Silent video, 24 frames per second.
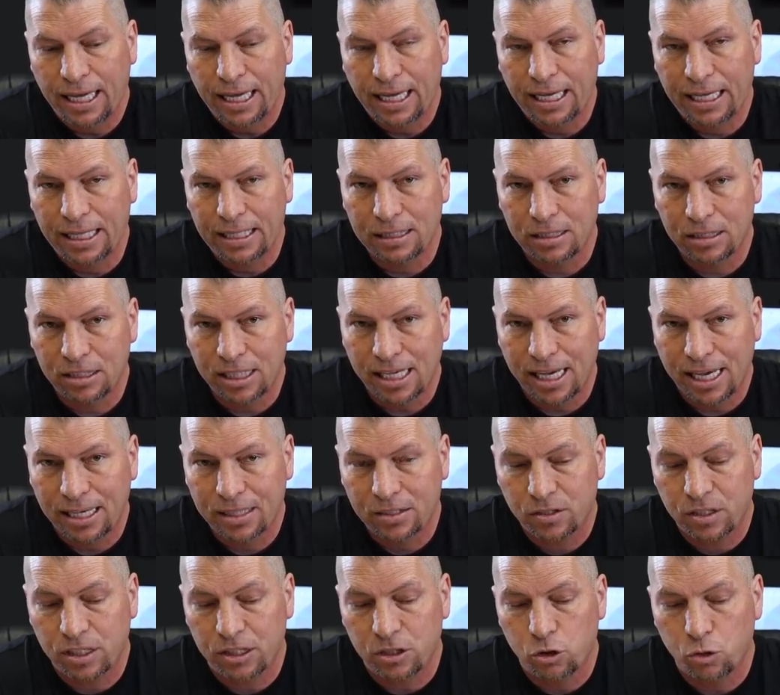
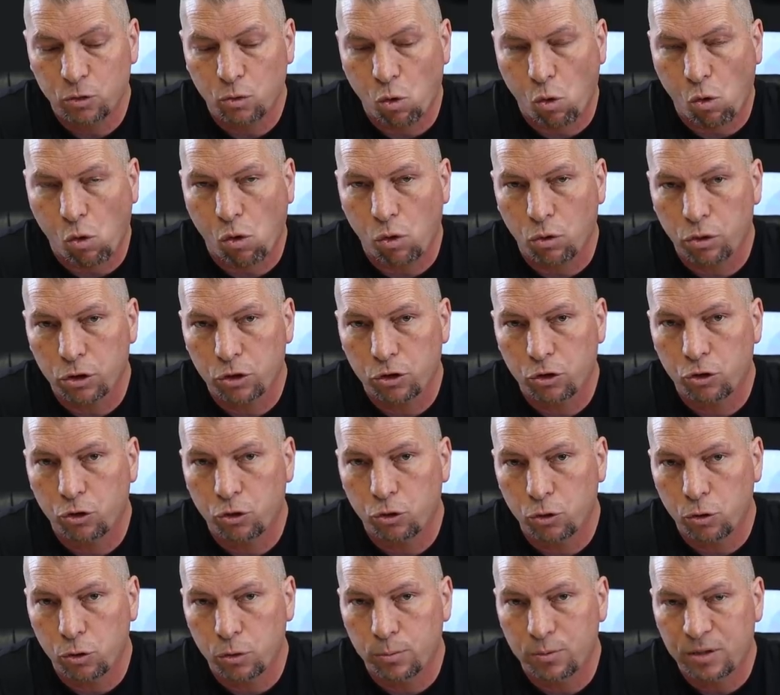index and do all the
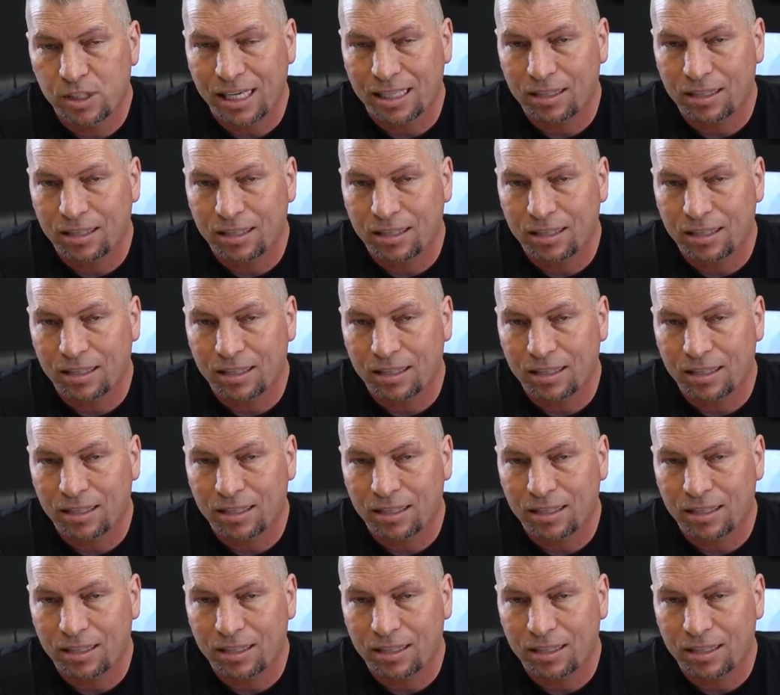tubes